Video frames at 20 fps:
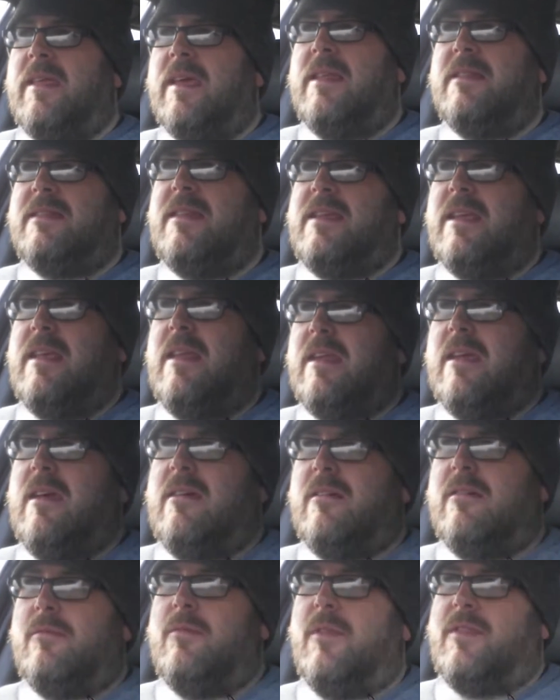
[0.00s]
the
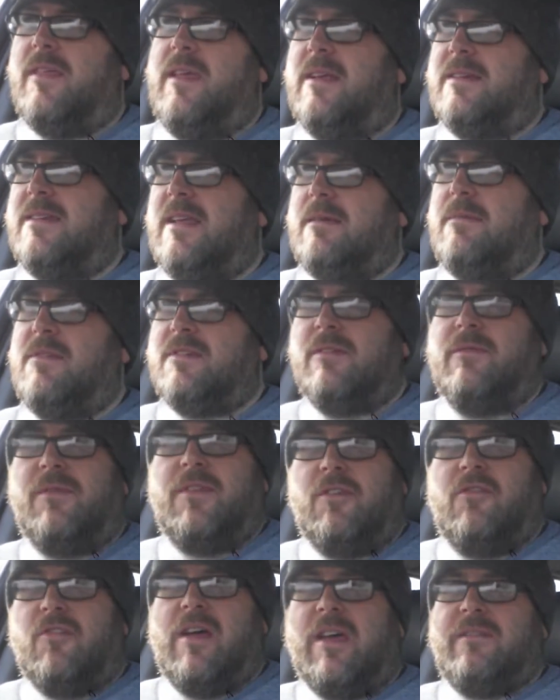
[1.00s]
interior, with the exception of
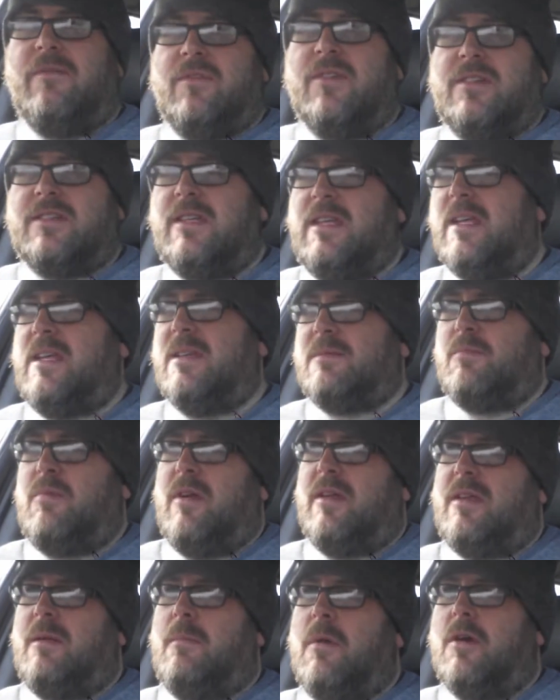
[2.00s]
the driver's seat, is
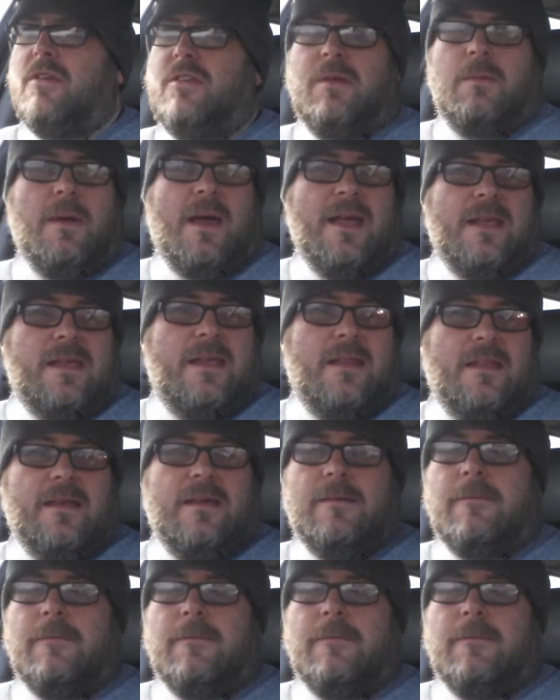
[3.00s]
pretty much immaculate.